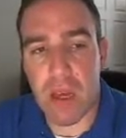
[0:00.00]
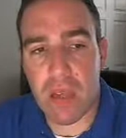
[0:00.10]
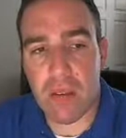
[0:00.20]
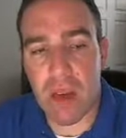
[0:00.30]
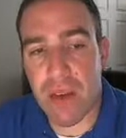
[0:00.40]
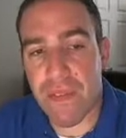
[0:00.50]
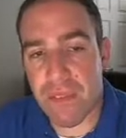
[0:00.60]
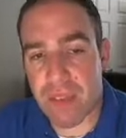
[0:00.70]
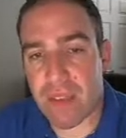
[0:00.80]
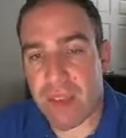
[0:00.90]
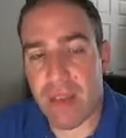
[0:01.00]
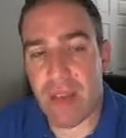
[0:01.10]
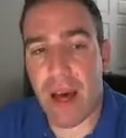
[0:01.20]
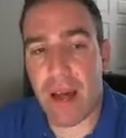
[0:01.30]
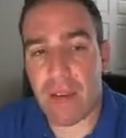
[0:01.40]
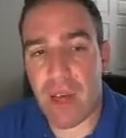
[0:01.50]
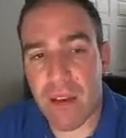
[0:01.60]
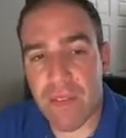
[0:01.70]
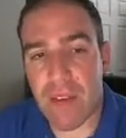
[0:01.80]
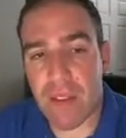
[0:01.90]
So if this, then that. So
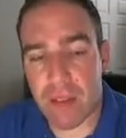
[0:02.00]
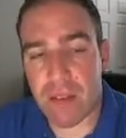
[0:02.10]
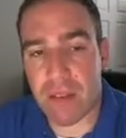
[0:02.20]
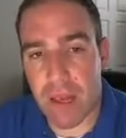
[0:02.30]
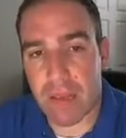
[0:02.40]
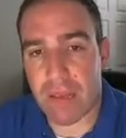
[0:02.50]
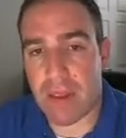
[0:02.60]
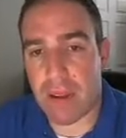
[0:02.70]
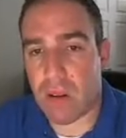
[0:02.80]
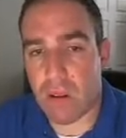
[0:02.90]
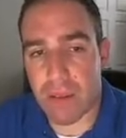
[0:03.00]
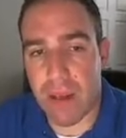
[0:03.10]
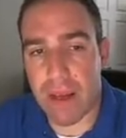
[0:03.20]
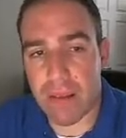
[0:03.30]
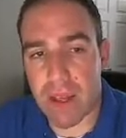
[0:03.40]
if it does this, then I'll do that.